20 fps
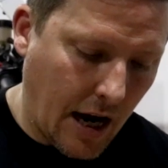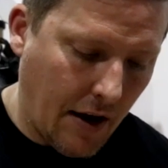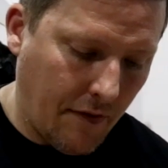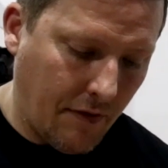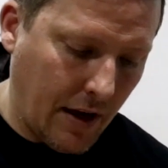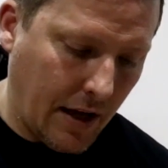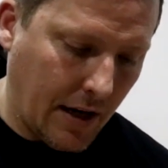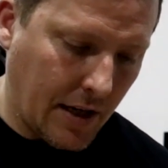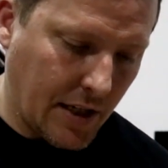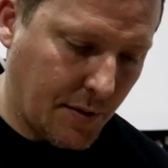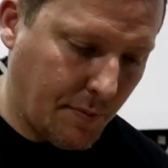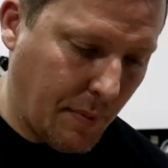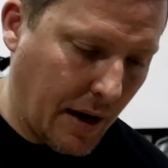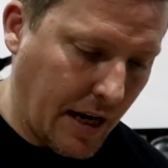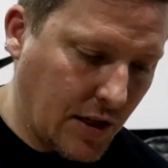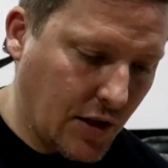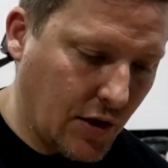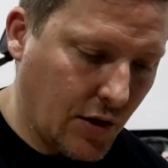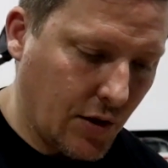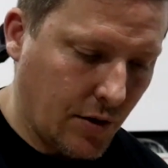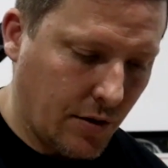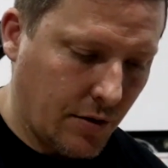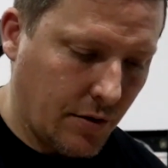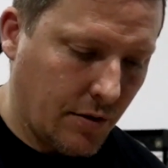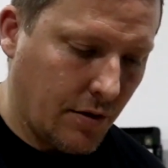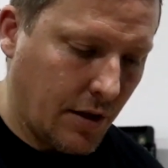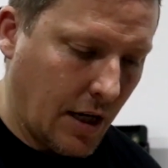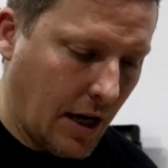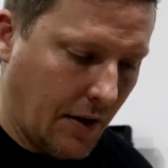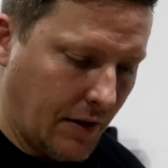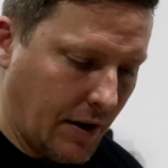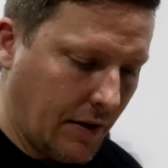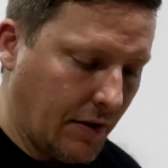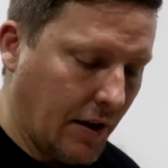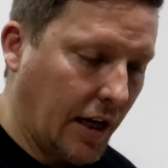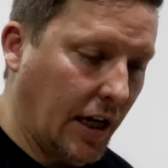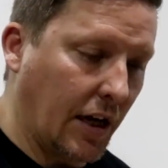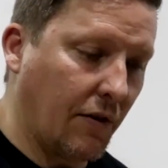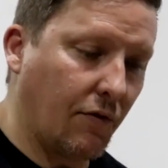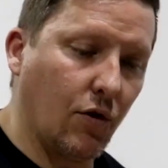and then a spacer, and then
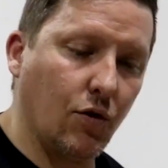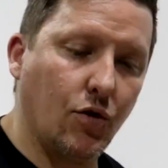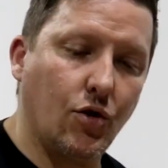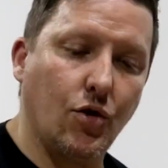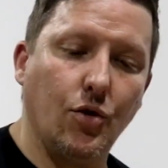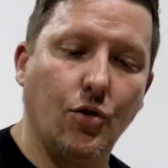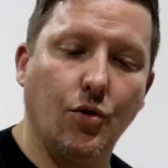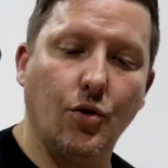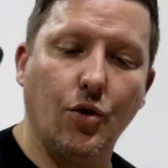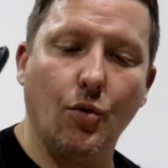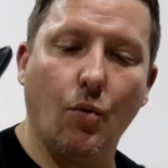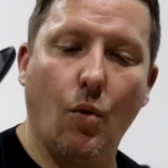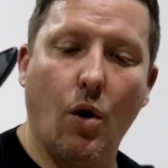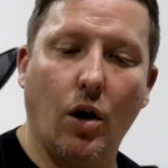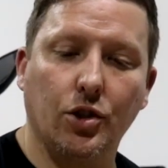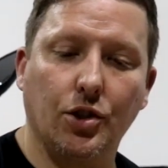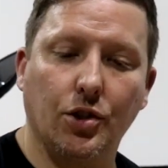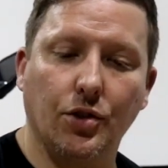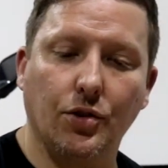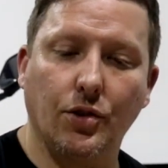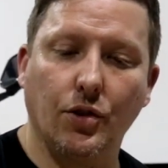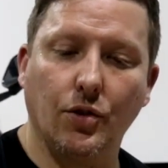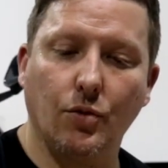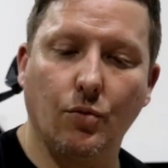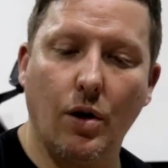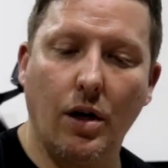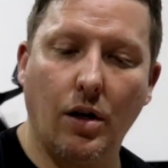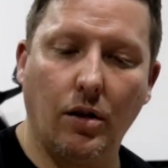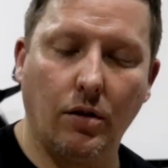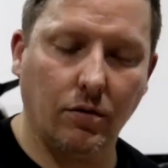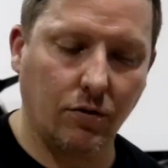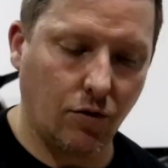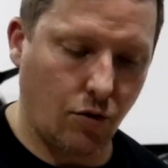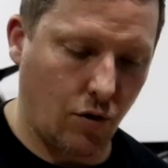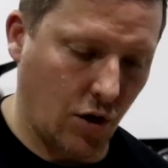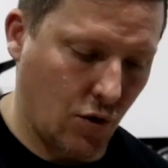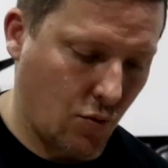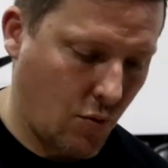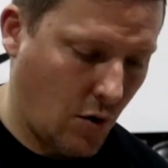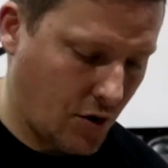they give you 2 new washers as well,
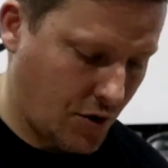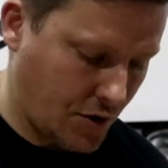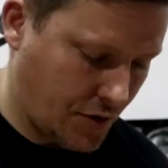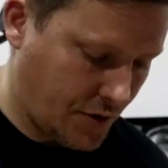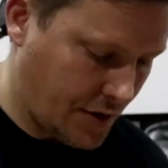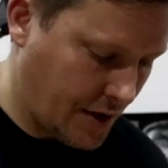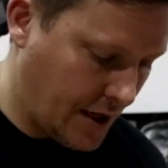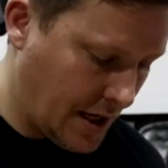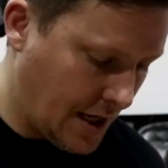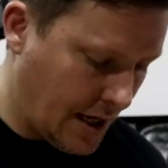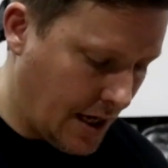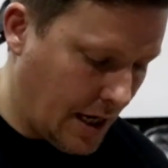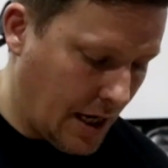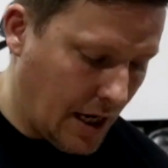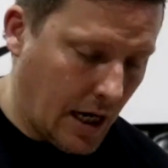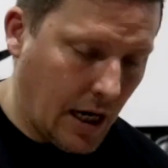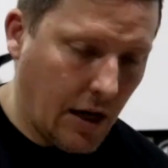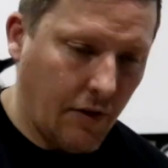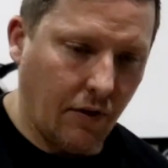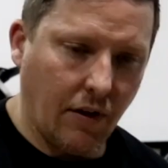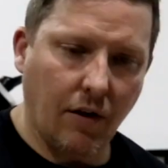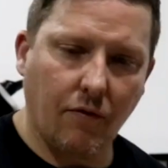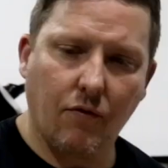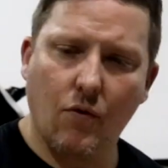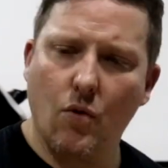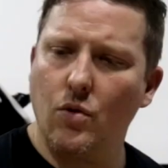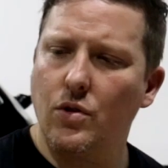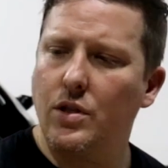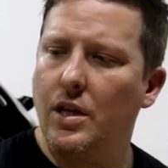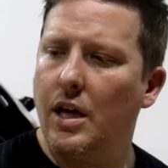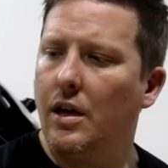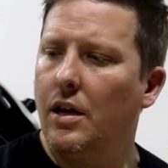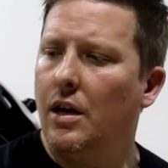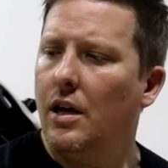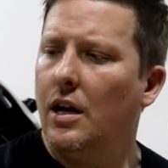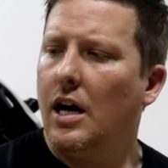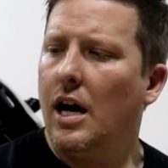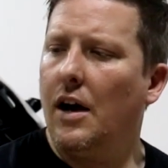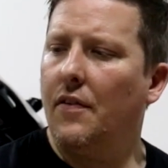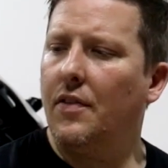crush washers. And then of course
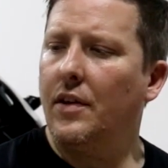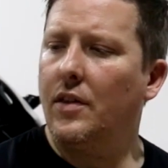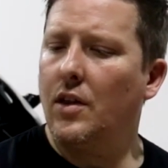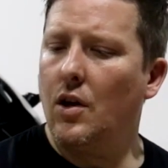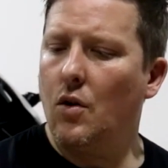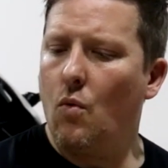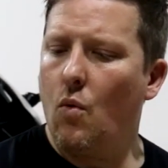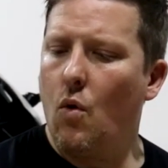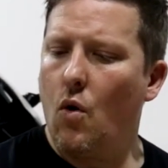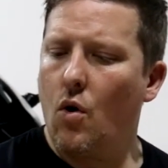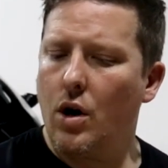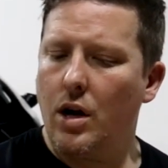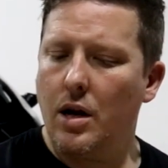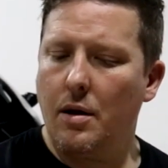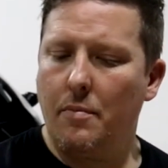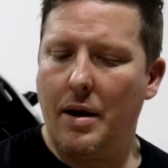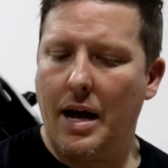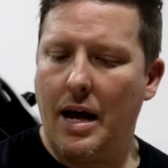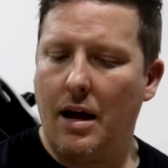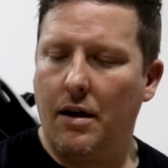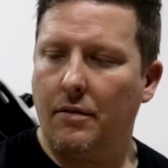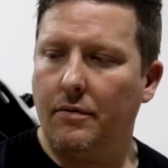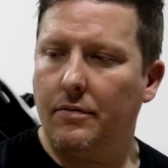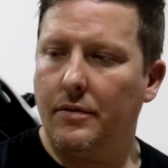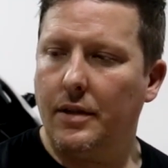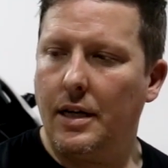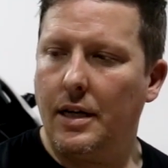I think they're worried about